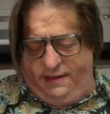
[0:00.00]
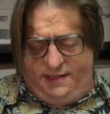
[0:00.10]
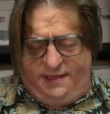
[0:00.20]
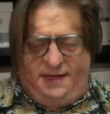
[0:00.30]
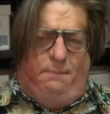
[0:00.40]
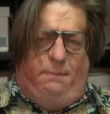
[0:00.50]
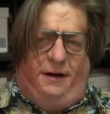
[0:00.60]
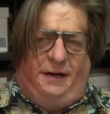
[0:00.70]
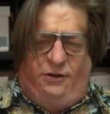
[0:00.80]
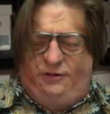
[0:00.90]

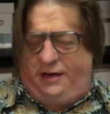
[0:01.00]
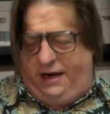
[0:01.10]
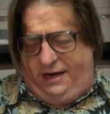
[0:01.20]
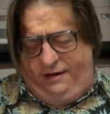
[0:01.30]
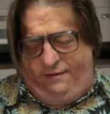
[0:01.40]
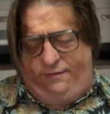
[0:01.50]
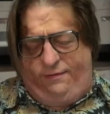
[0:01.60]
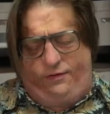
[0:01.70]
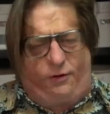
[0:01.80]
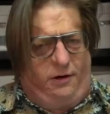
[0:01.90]
steampunkish kind of
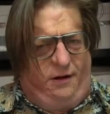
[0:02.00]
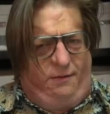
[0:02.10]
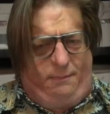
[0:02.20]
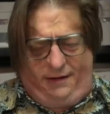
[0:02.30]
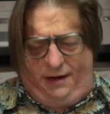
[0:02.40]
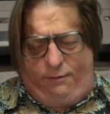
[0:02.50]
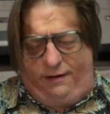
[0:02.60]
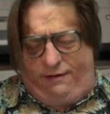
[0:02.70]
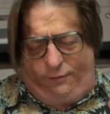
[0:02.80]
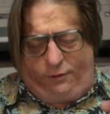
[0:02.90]
sort of, but they don't
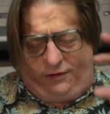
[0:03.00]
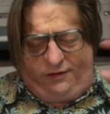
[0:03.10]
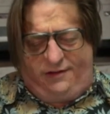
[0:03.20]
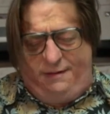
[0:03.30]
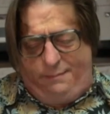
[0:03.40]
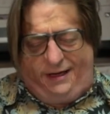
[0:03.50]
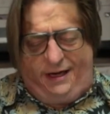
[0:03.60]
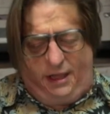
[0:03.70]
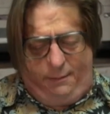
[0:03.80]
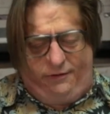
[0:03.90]
really focus on the
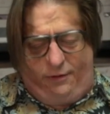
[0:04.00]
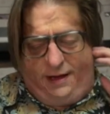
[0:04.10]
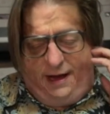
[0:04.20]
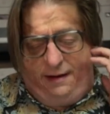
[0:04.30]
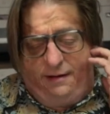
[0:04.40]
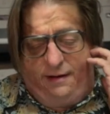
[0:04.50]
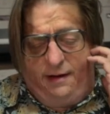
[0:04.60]
steampunky elements a whole lot.